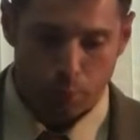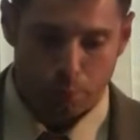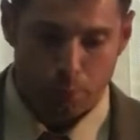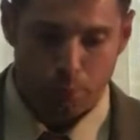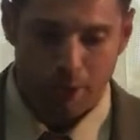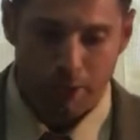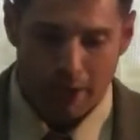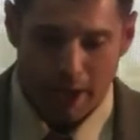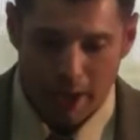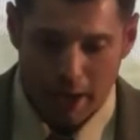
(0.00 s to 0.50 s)

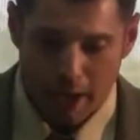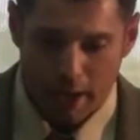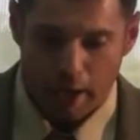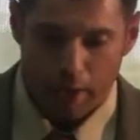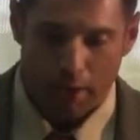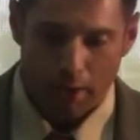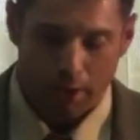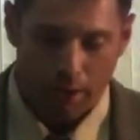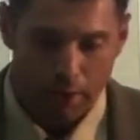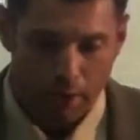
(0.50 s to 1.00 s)
But
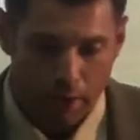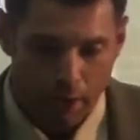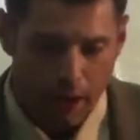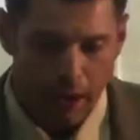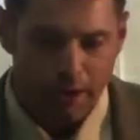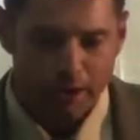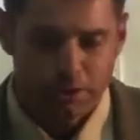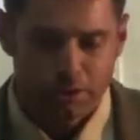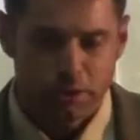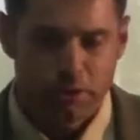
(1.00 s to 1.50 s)

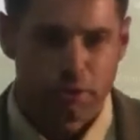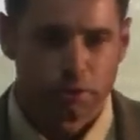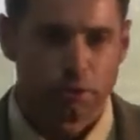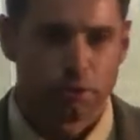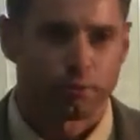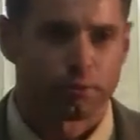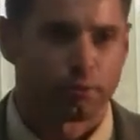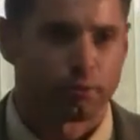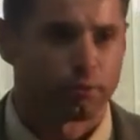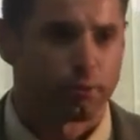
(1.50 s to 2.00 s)
I see the
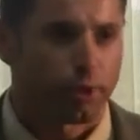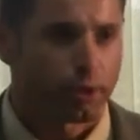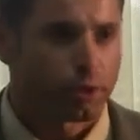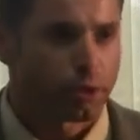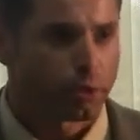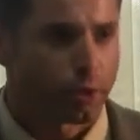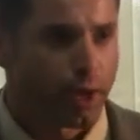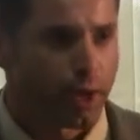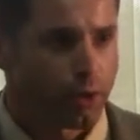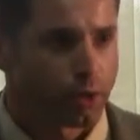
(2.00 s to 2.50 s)
need for
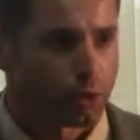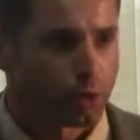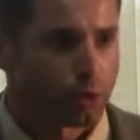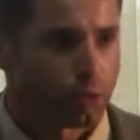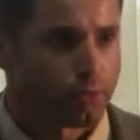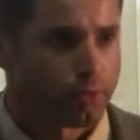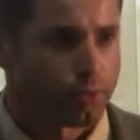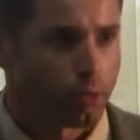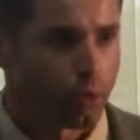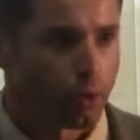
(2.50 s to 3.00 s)
fairly radical
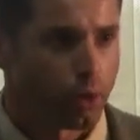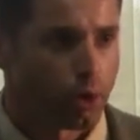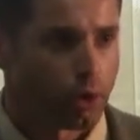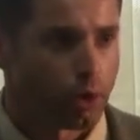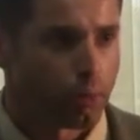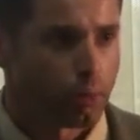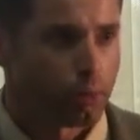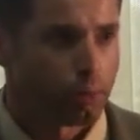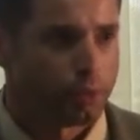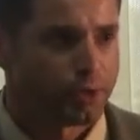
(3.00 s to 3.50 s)

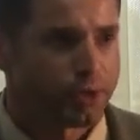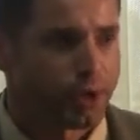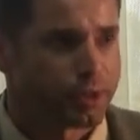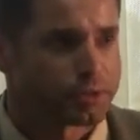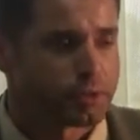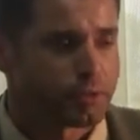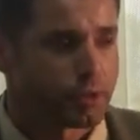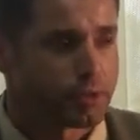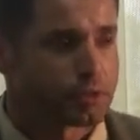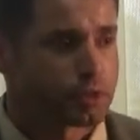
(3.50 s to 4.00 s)
reform
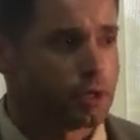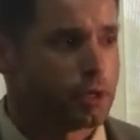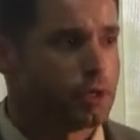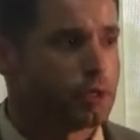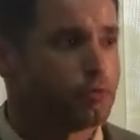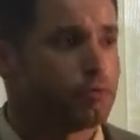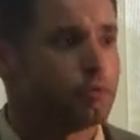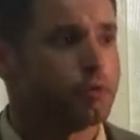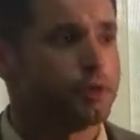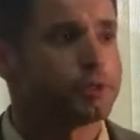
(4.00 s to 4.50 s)
because of this
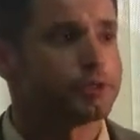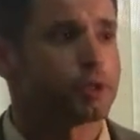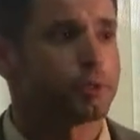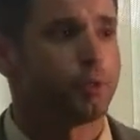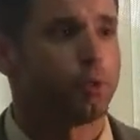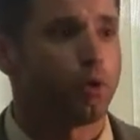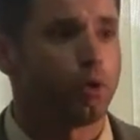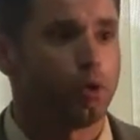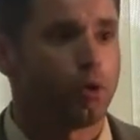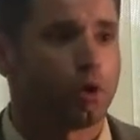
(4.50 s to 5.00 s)

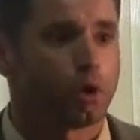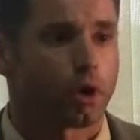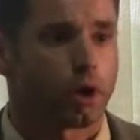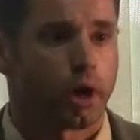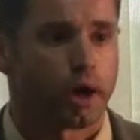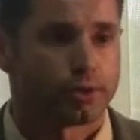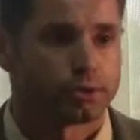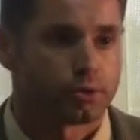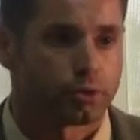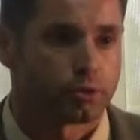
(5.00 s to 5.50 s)
invisible
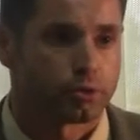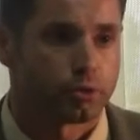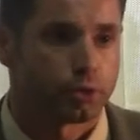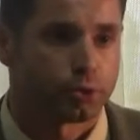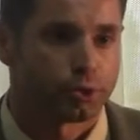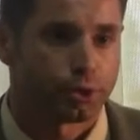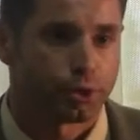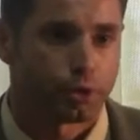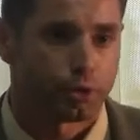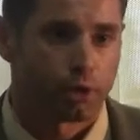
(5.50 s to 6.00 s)

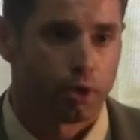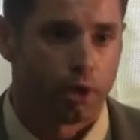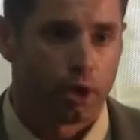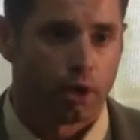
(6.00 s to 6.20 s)
Constitution